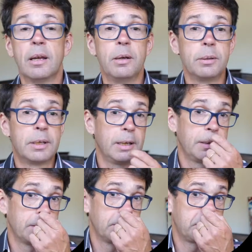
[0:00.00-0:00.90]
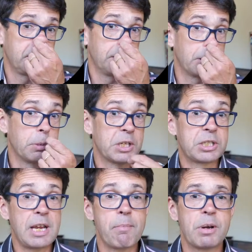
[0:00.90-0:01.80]
Okay, so you're going to
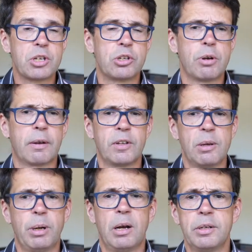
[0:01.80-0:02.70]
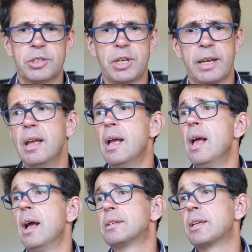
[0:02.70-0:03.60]
establish a trick for your partner's 10.
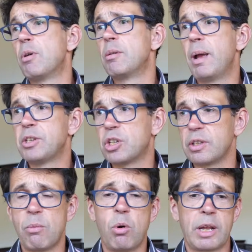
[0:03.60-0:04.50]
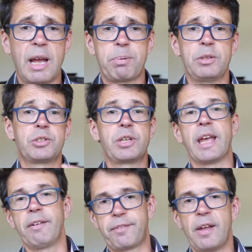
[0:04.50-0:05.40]
Someone mentioning there what happens
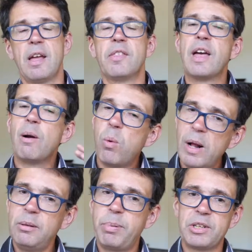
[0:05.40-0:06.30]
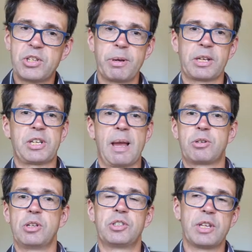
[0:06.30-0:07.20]
if there will be some
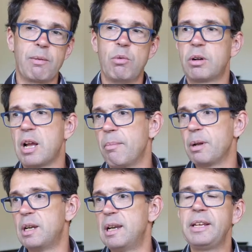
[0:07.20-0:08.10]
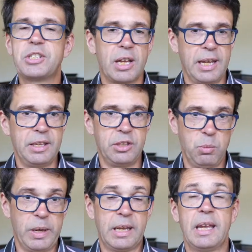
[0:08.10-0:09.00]
exceptions that will come later in
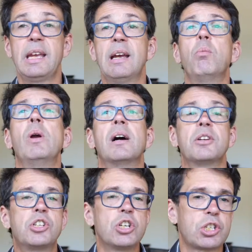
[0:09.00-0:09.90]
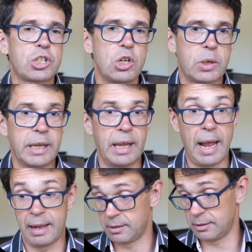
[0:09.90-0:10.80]
the week. Here we are just looking
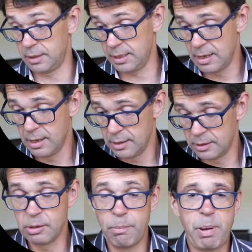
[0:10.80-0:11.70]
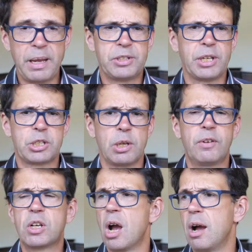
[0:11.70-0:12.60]
at the basics
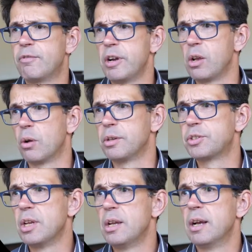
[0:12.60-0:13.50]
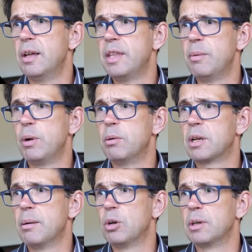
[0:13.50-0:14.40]
of covering honours, and then we'll
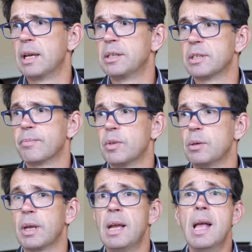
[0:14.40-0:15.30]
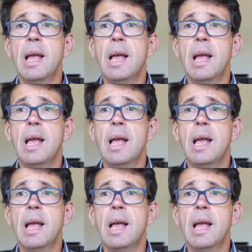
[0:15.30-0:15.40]
come on later. Okay.